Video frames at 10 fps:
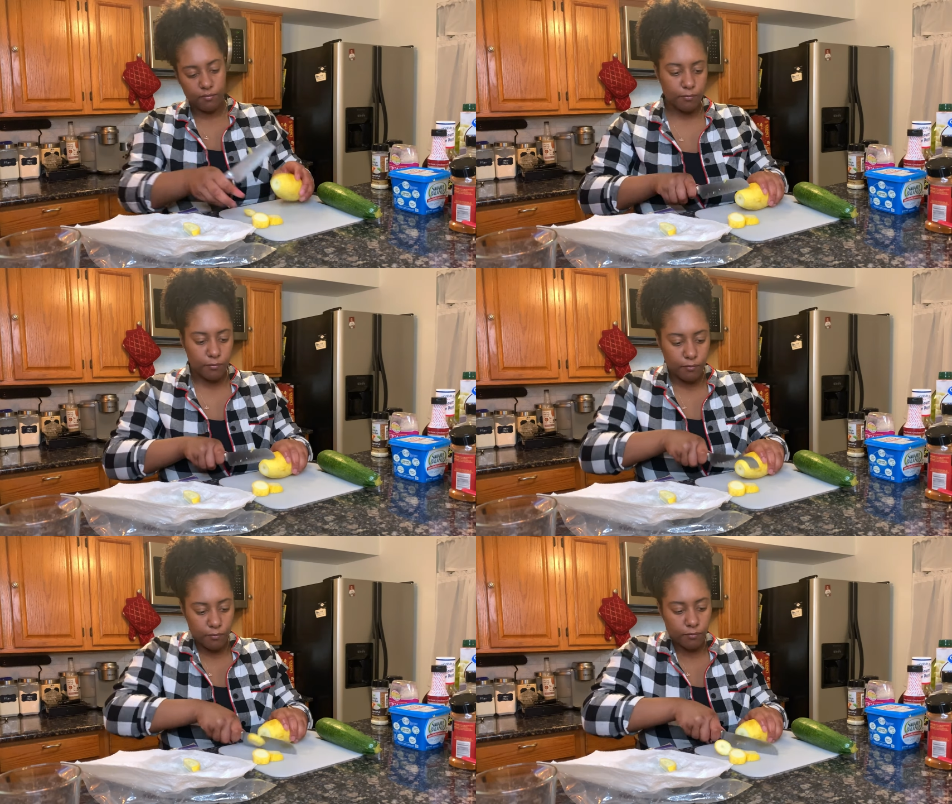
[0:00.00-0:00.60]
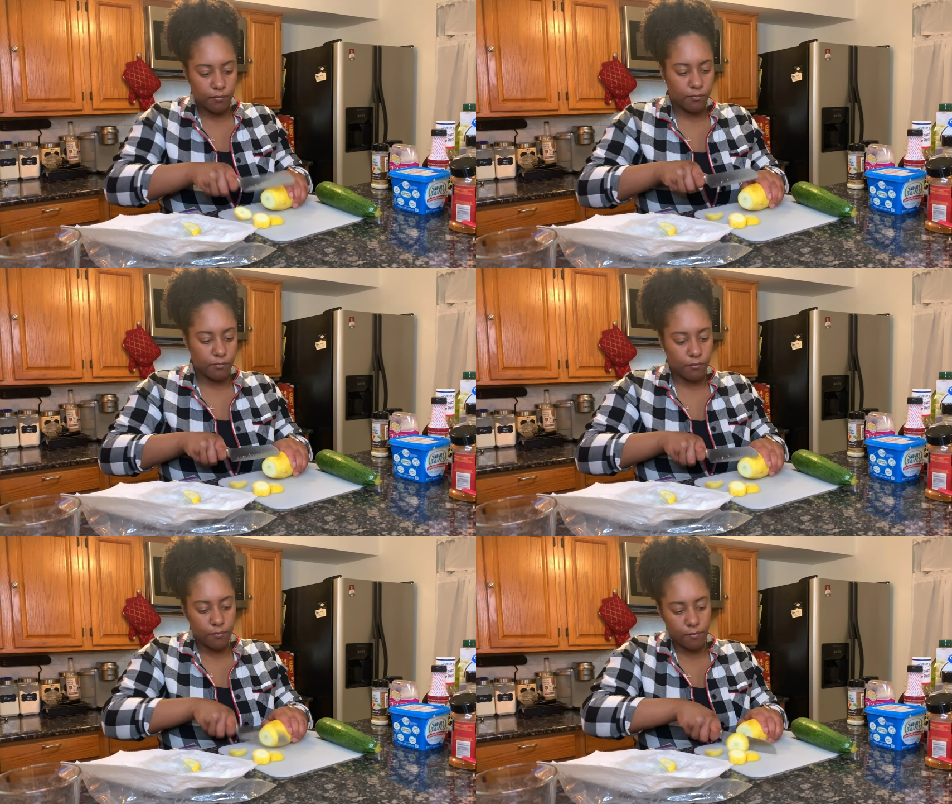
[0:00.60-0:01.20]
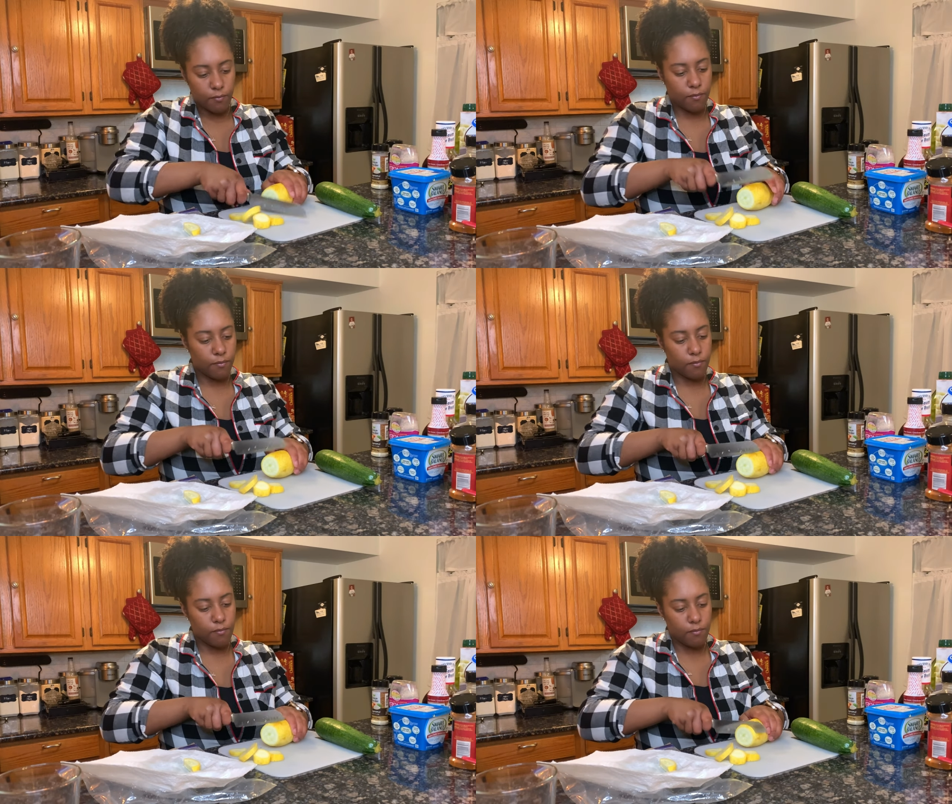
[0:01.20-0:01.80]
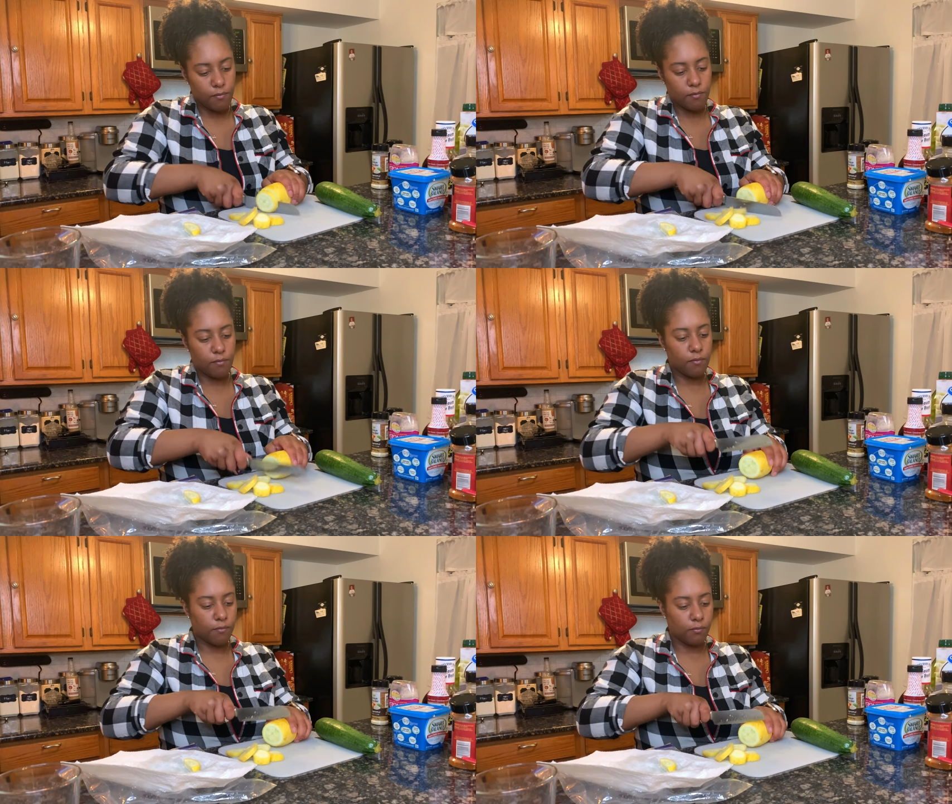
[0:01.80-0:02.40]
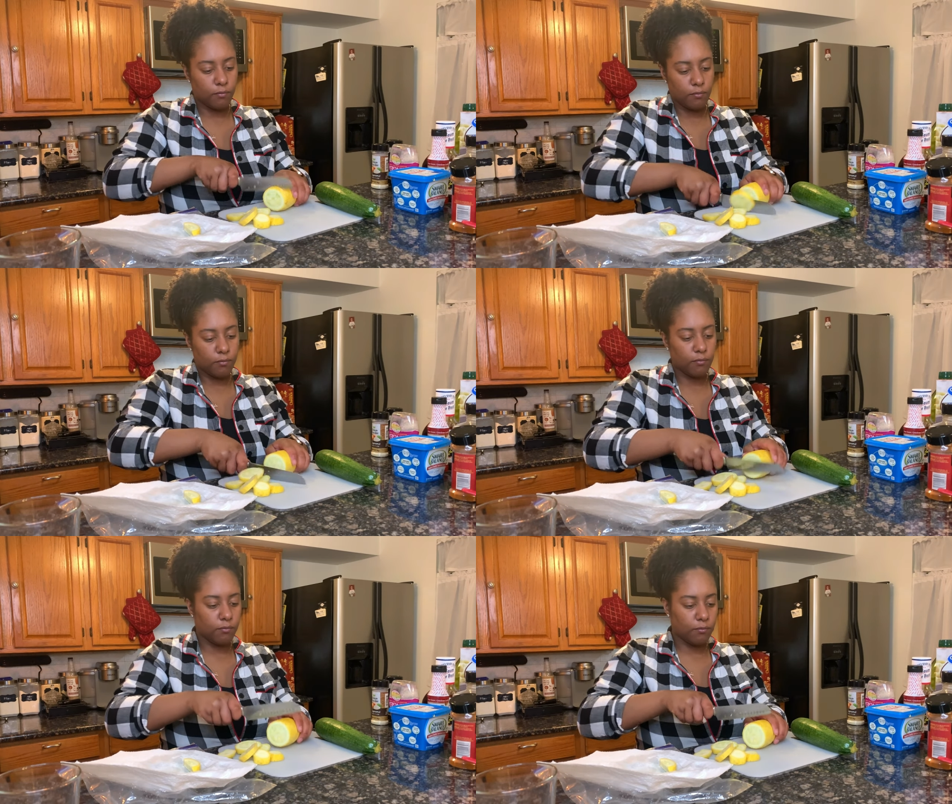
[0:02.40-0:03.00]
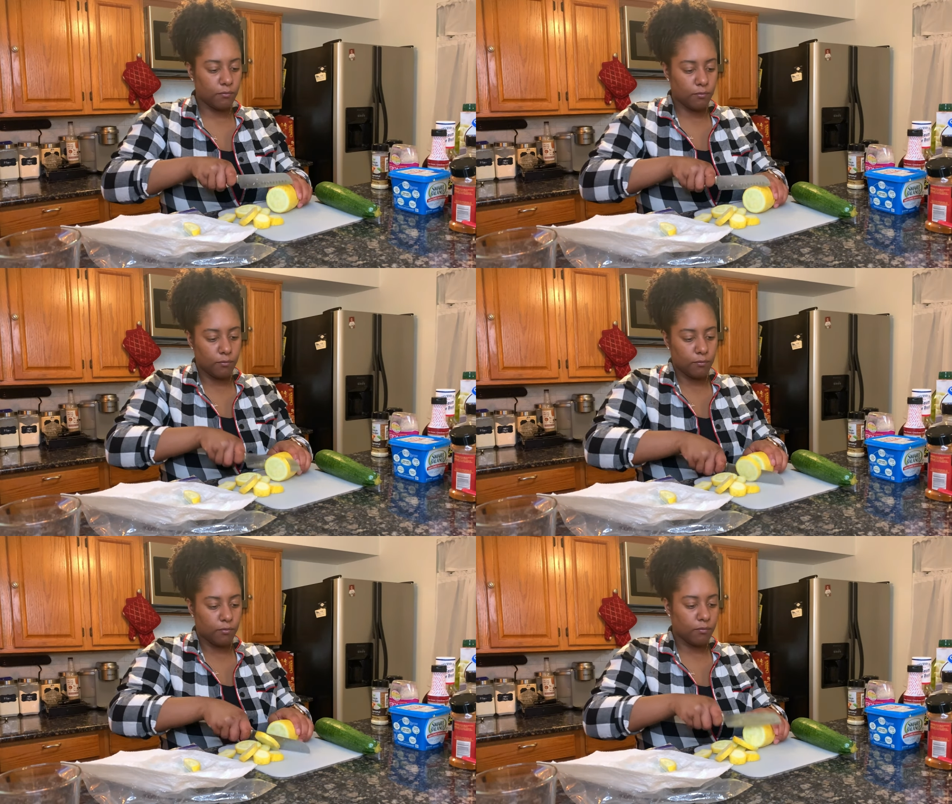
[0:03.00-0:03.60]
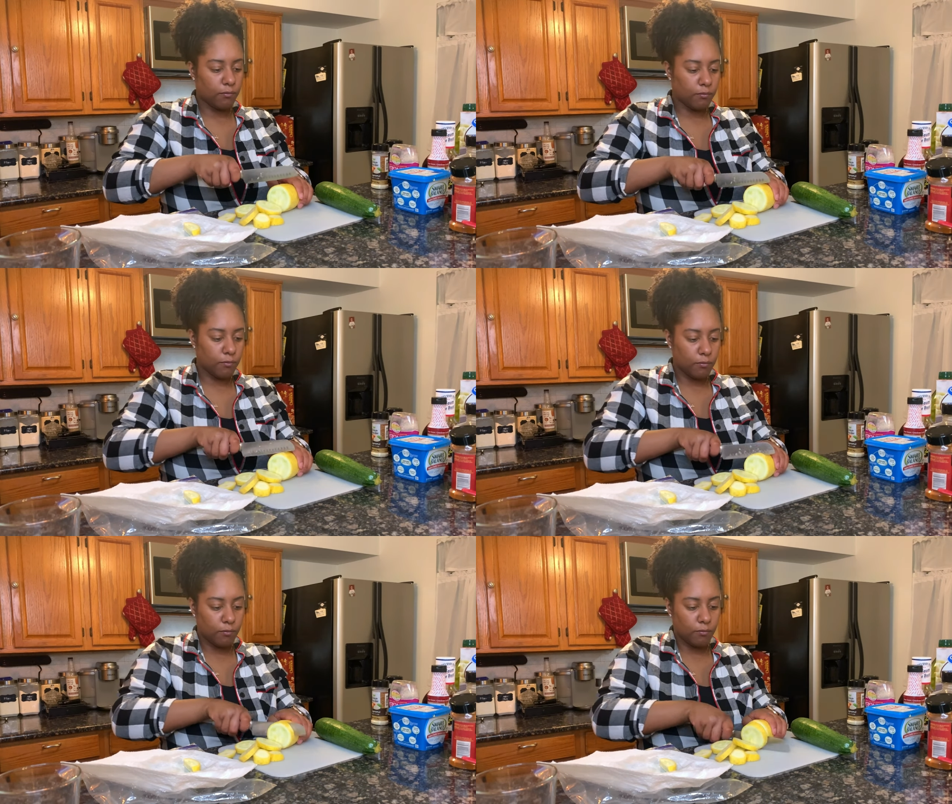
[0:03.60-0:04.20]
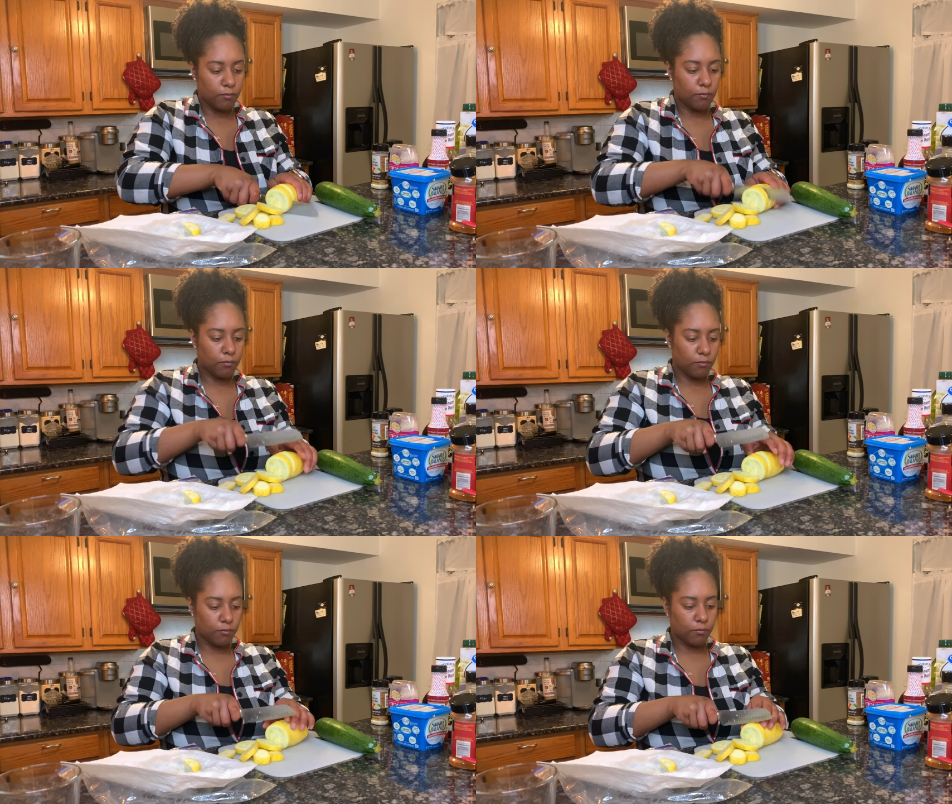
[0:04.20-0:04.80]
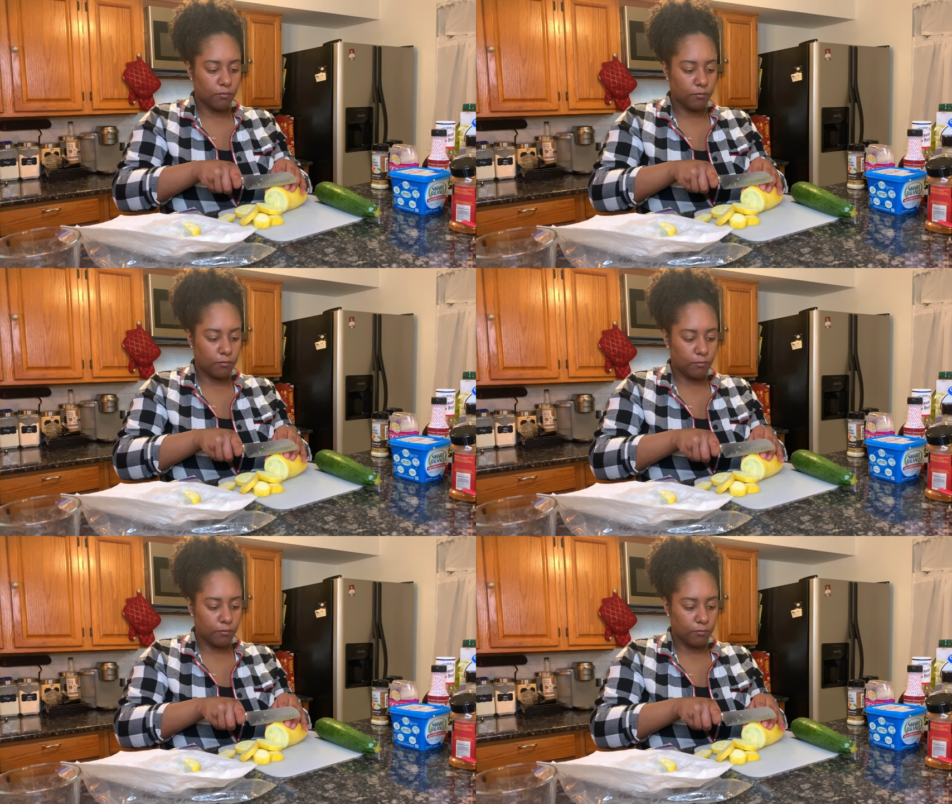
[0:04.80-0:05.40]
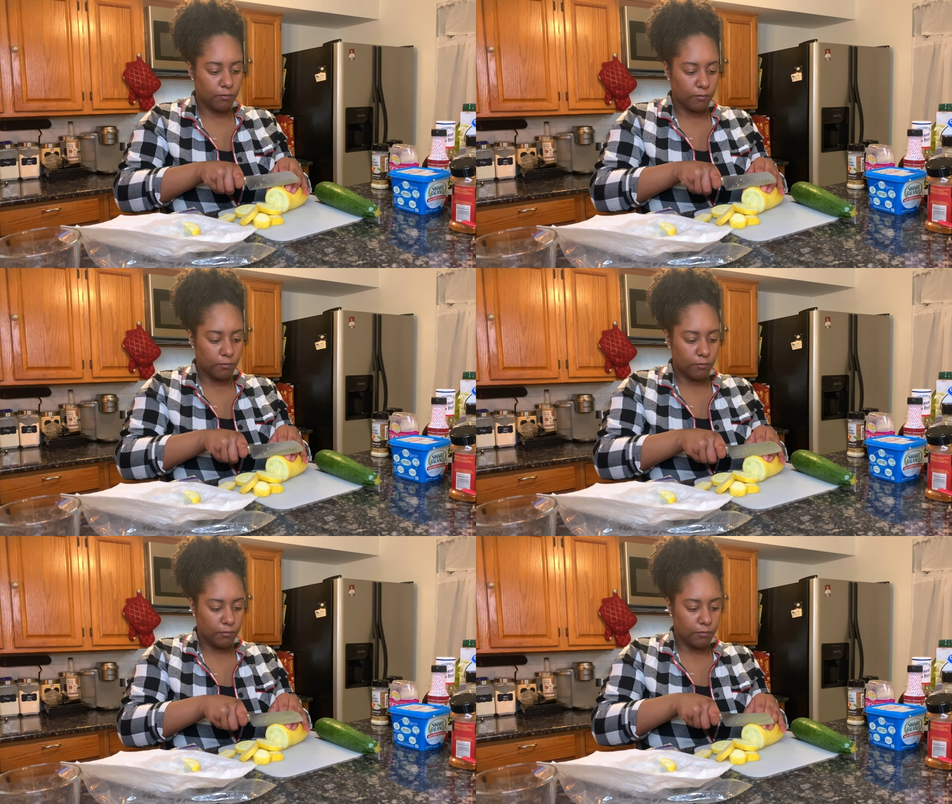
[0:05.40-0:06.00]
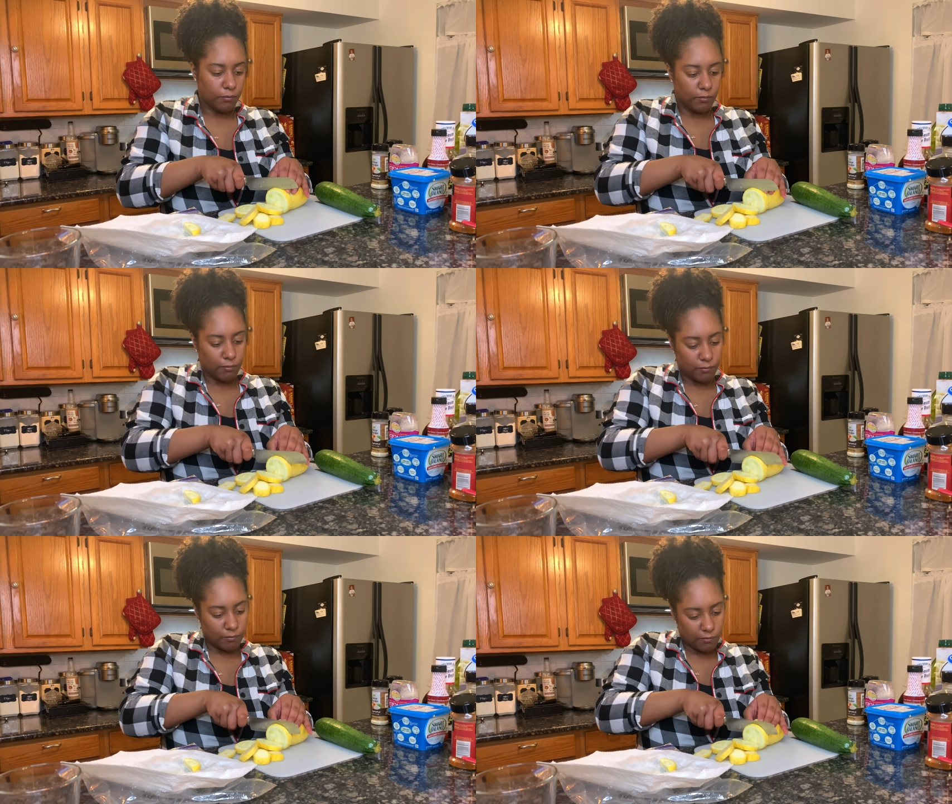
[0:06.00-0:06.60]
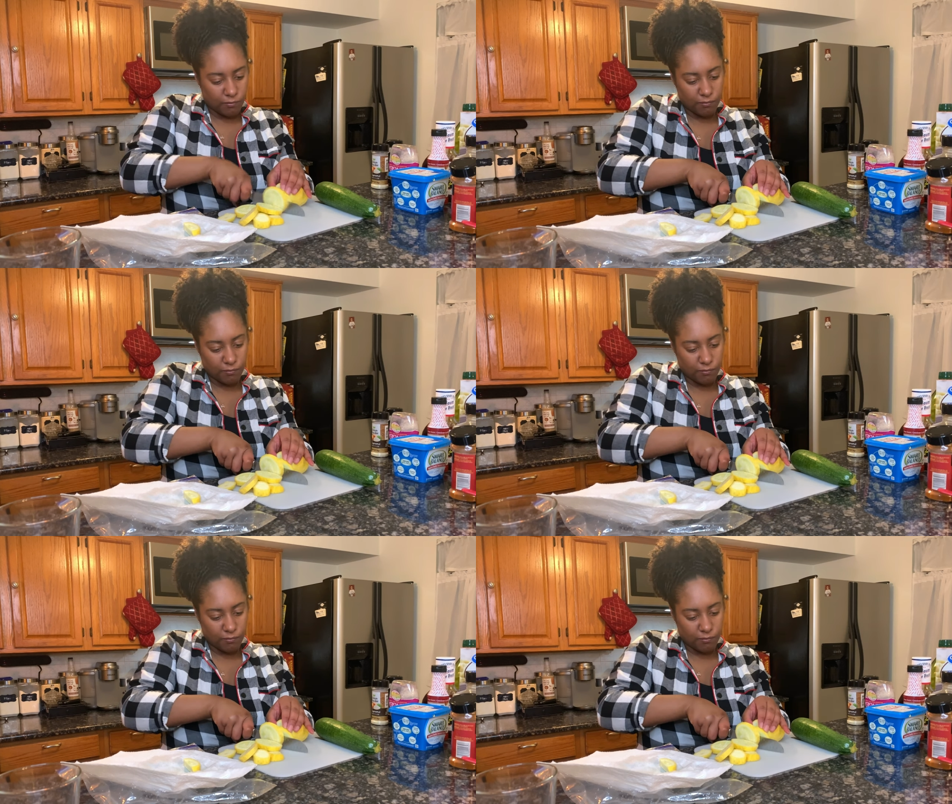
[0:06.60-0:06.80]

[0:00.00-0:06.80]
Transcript: [no speech]